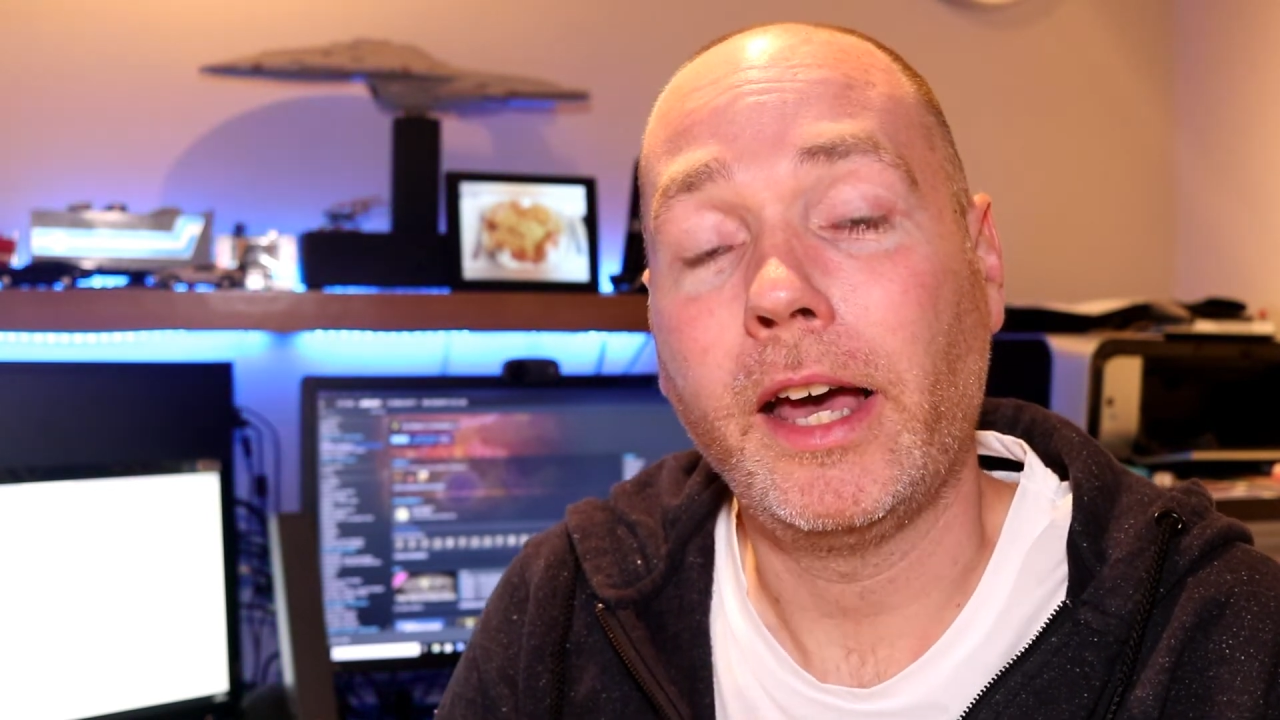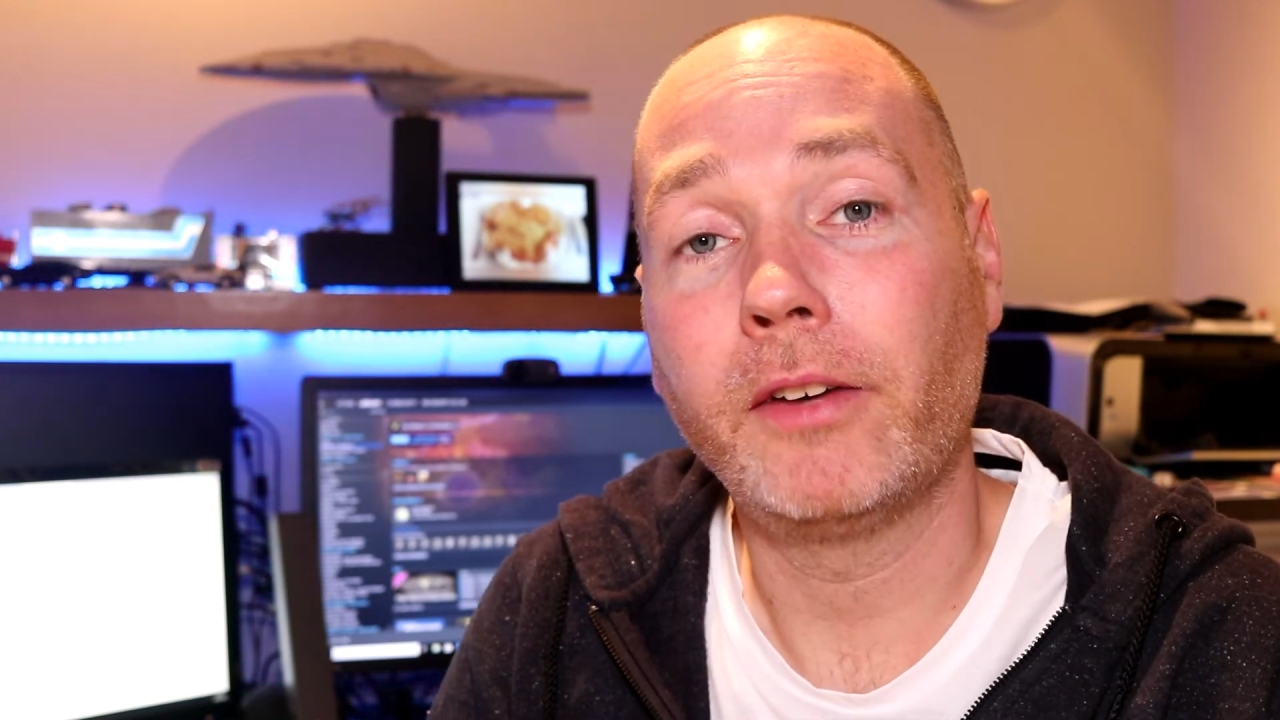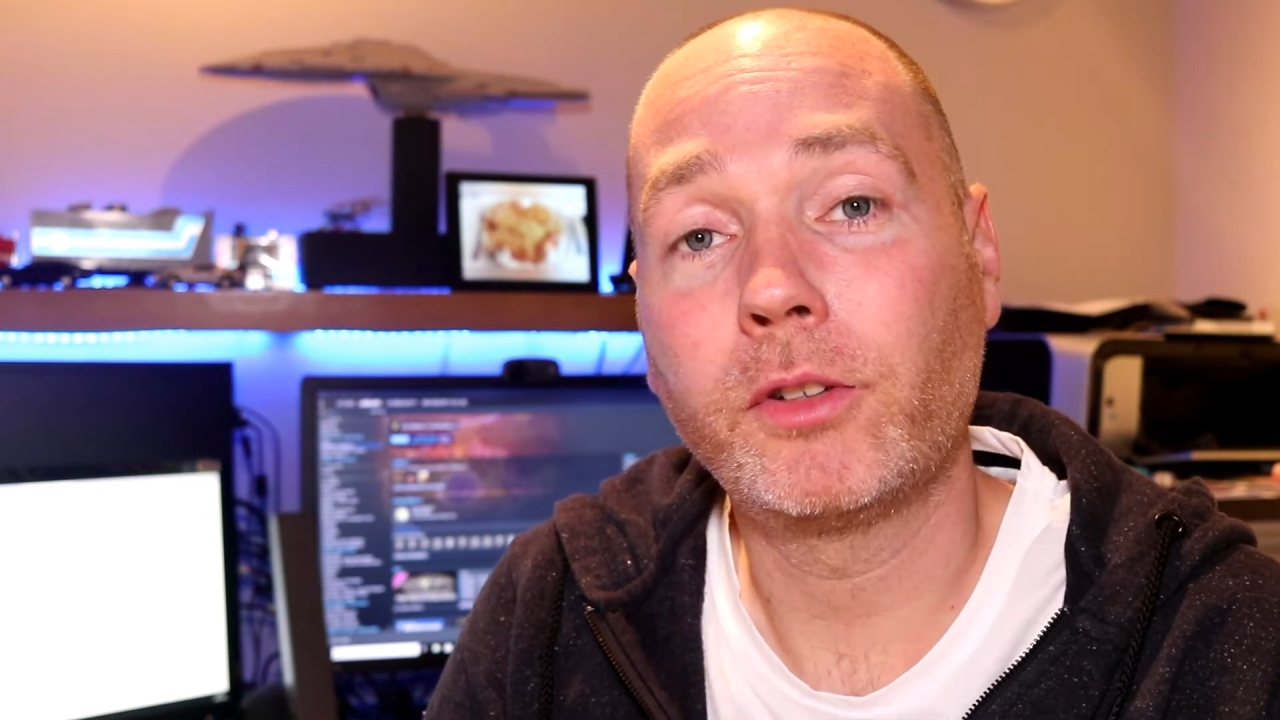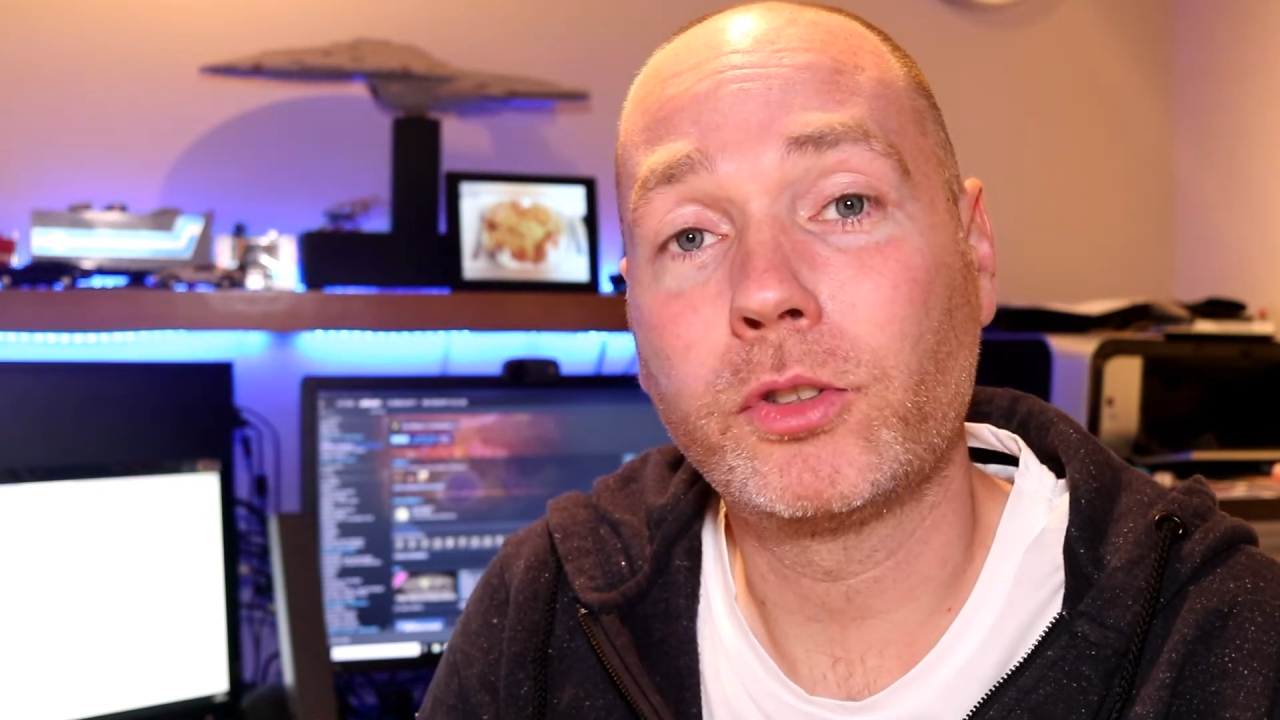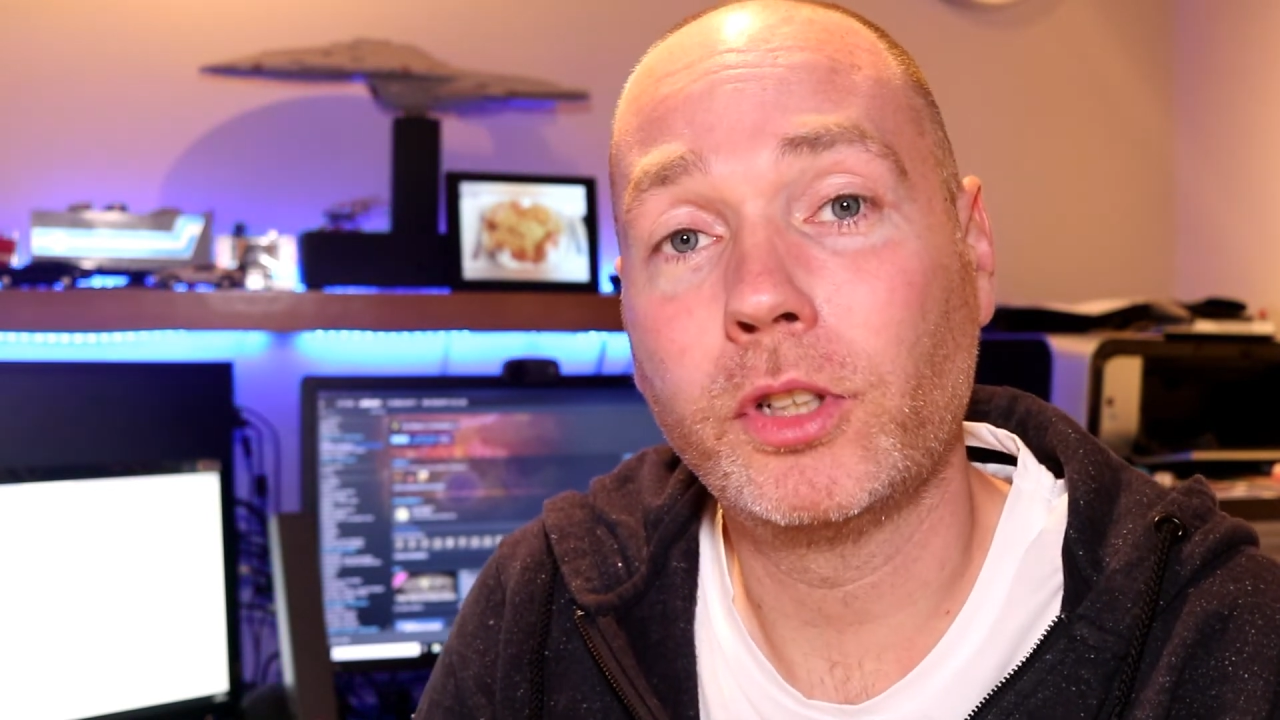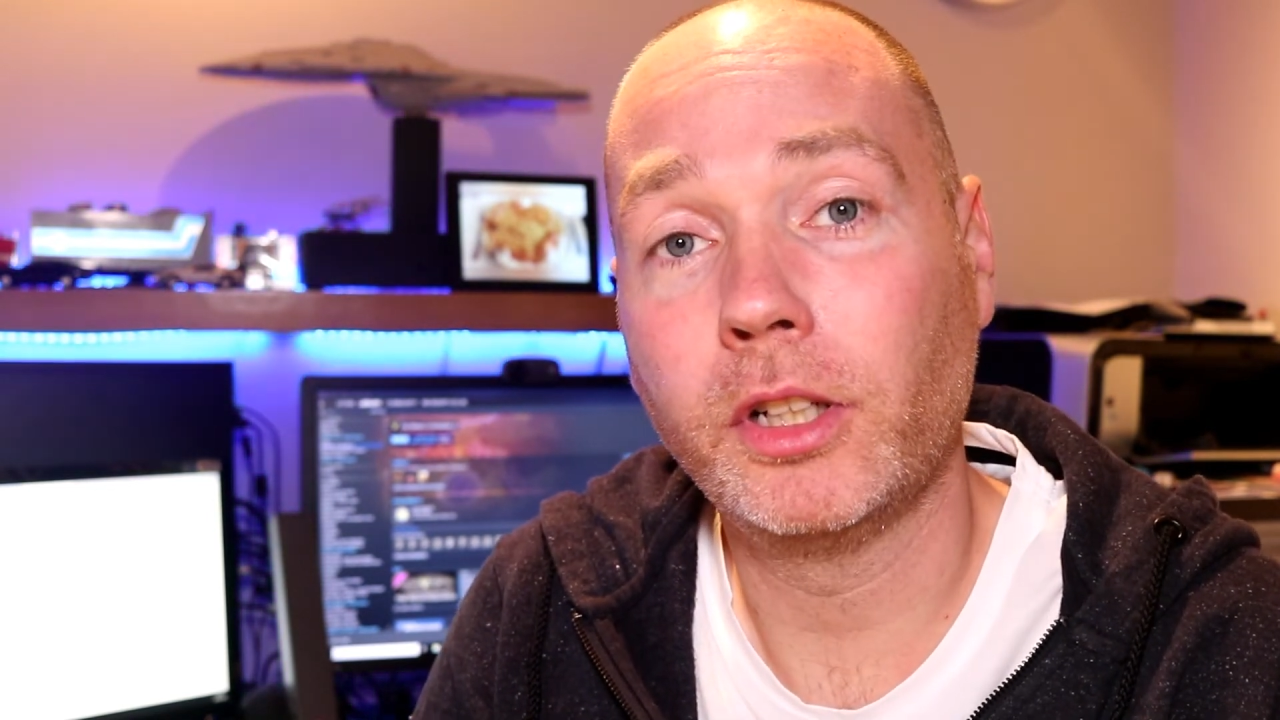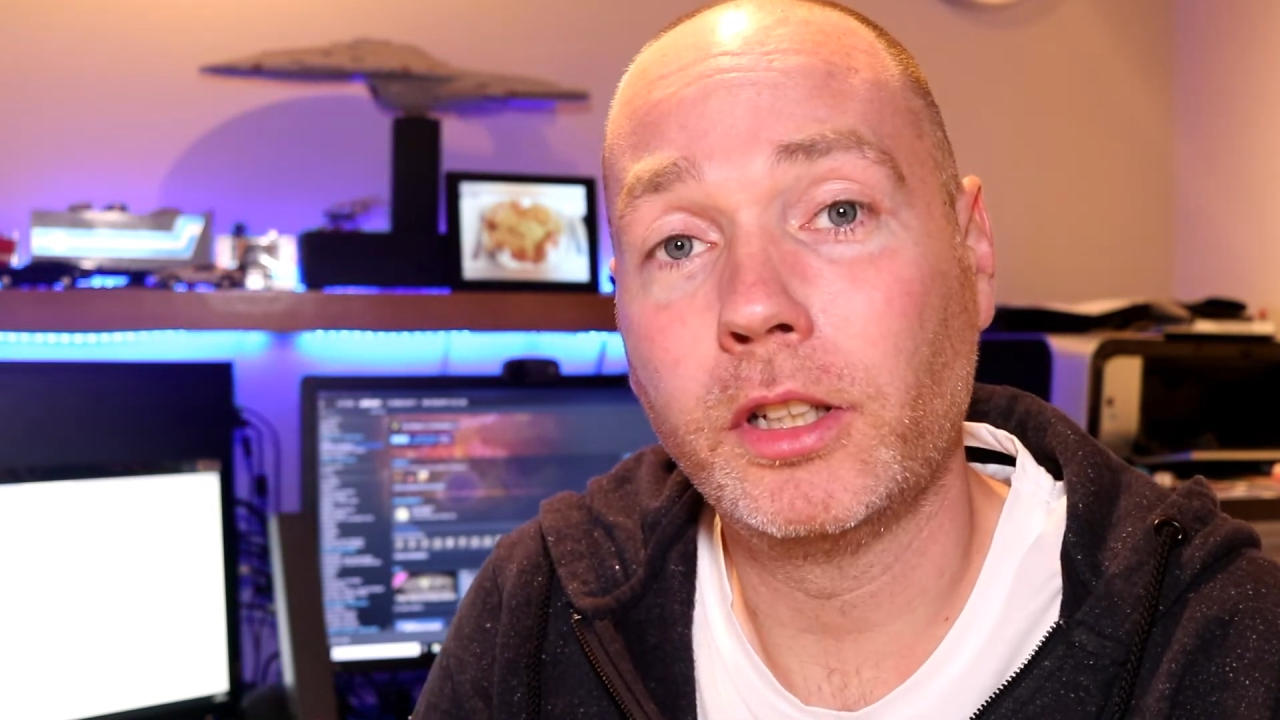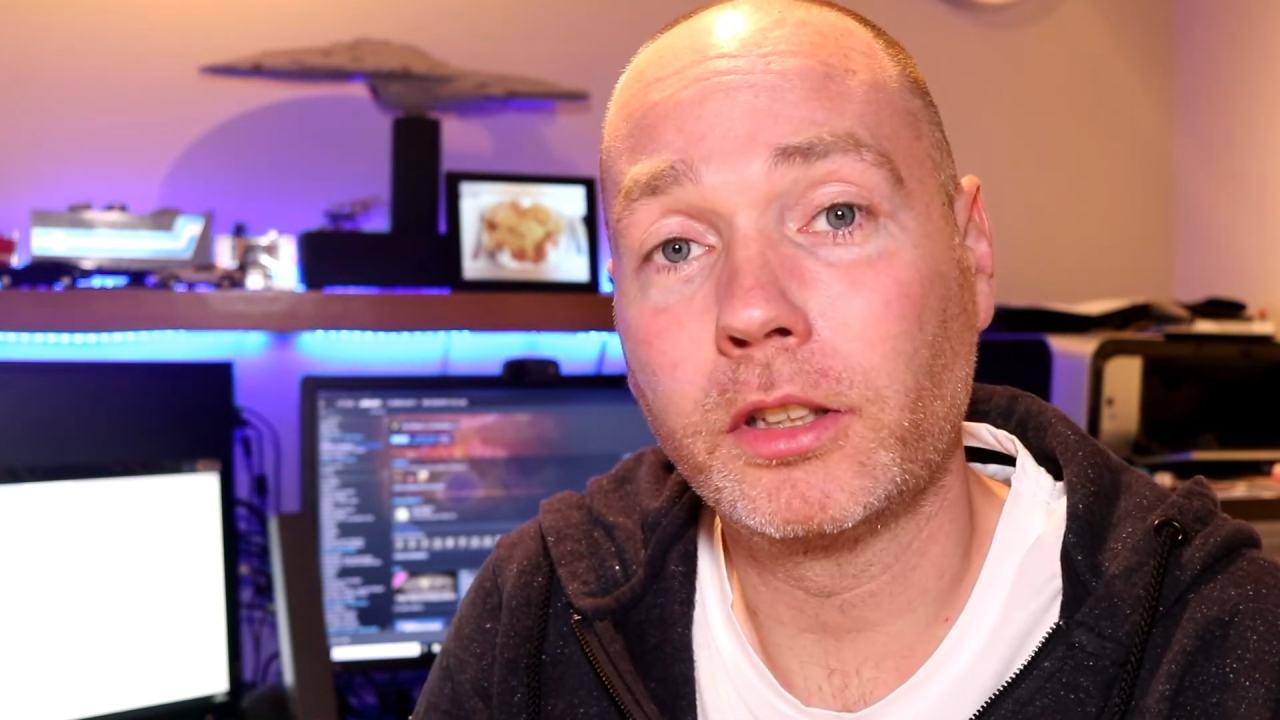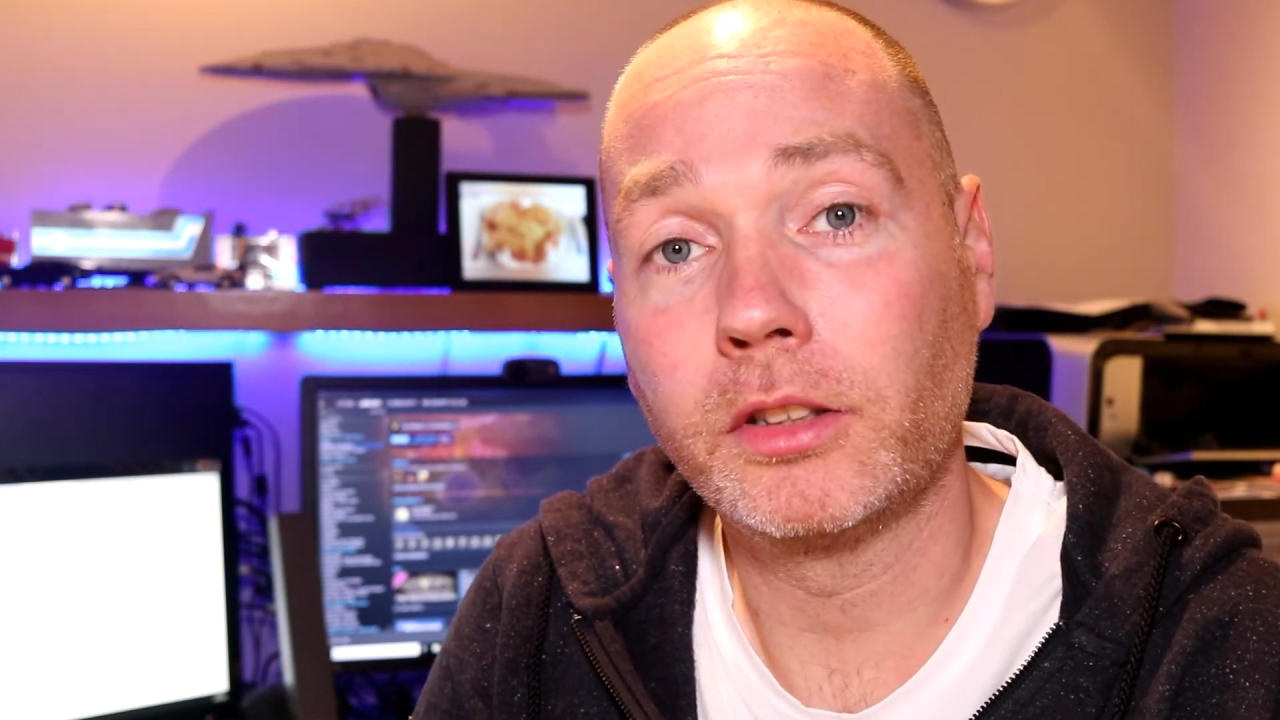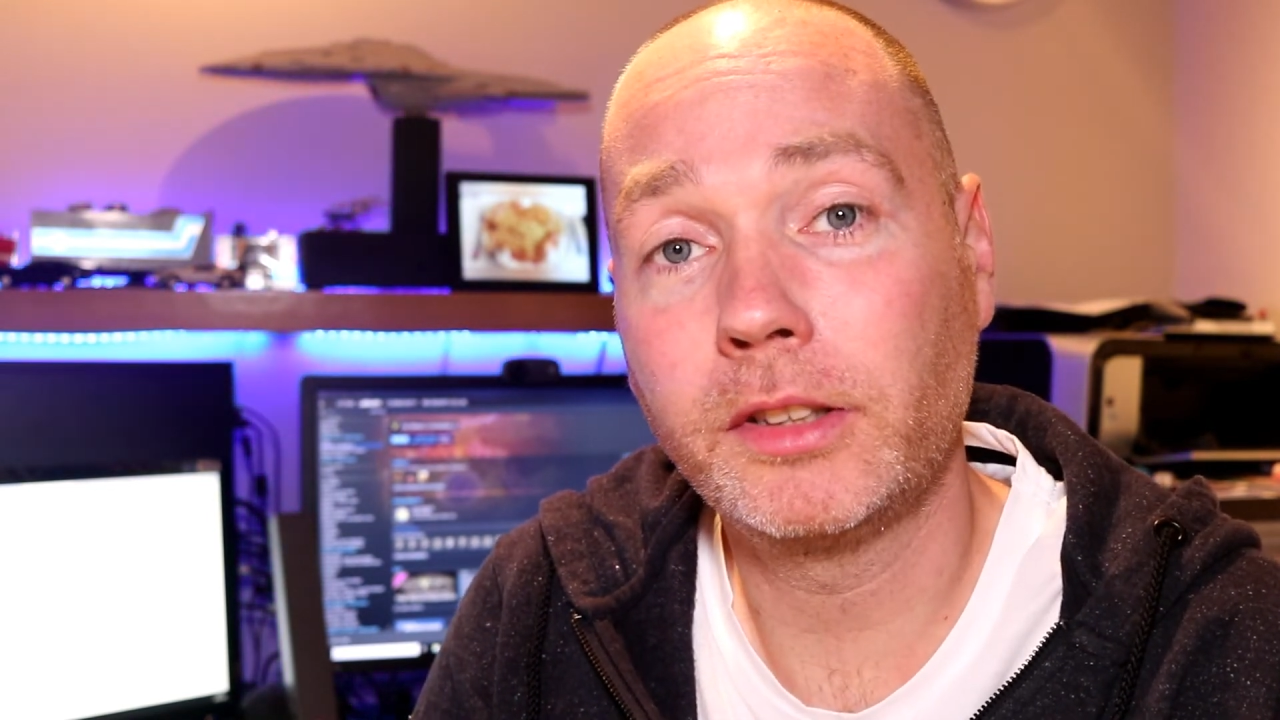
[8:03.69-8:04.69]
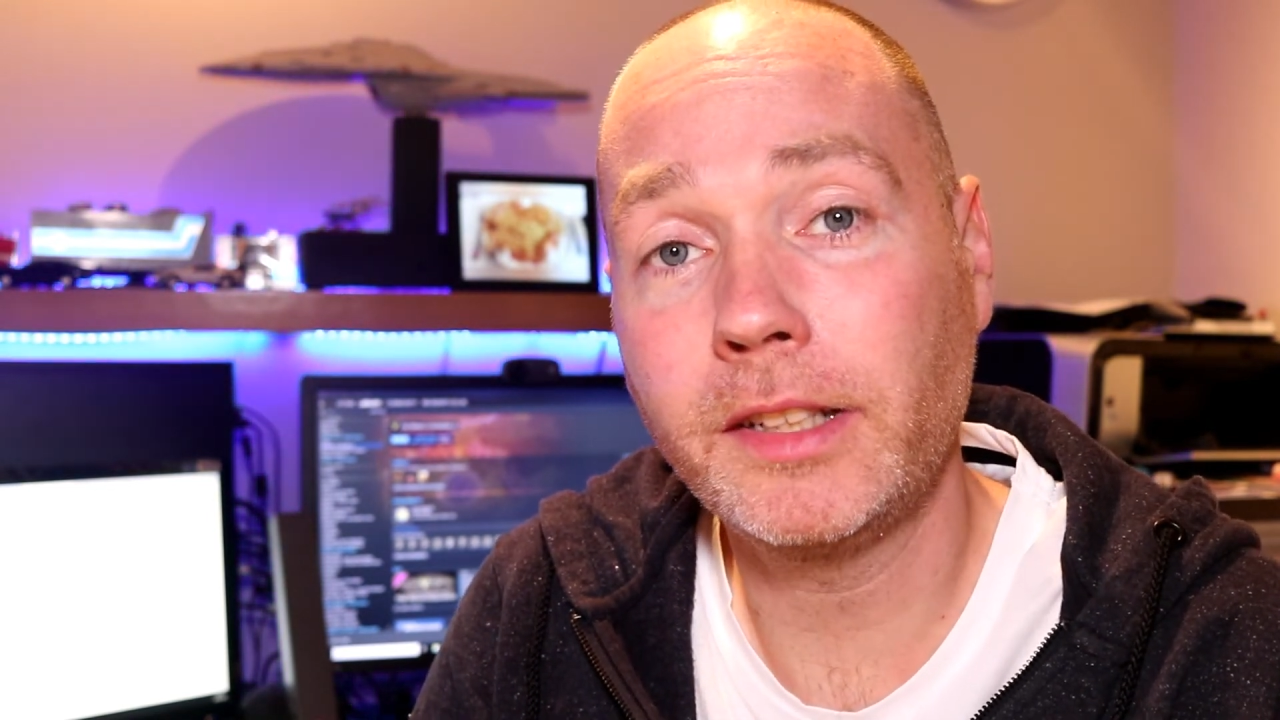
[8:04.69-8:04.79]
I've got a